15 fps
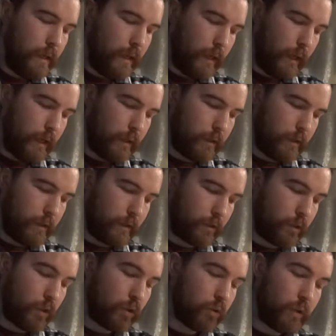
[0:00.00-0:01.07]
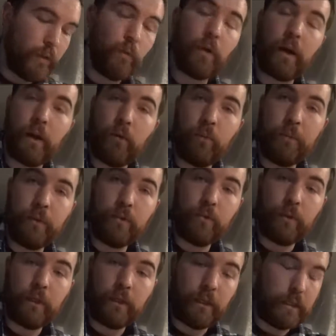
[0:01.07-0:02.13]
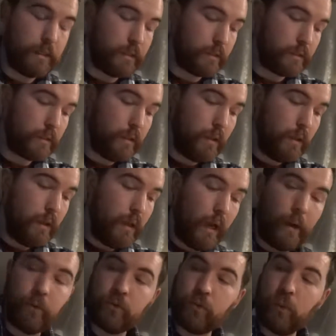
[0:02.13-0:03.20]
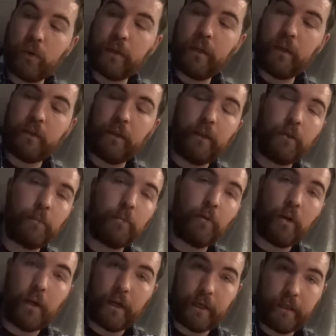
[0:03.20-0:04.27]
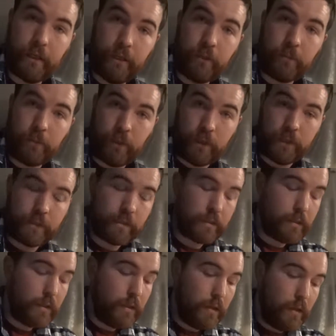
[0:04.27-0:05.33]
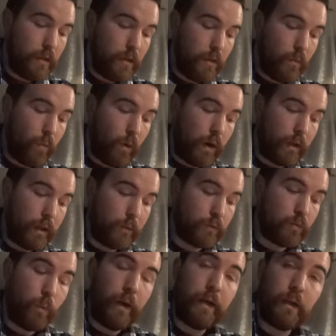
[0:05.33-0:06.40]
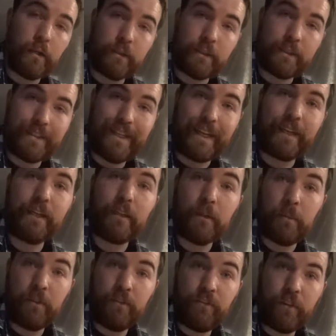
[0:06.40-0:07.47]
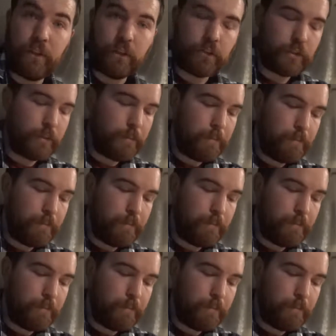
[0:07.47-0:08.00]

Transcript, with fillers: And uh, currently what I will be doing is I was working on the Enterprise, Enterprise while I was waiting on this decking to be finished.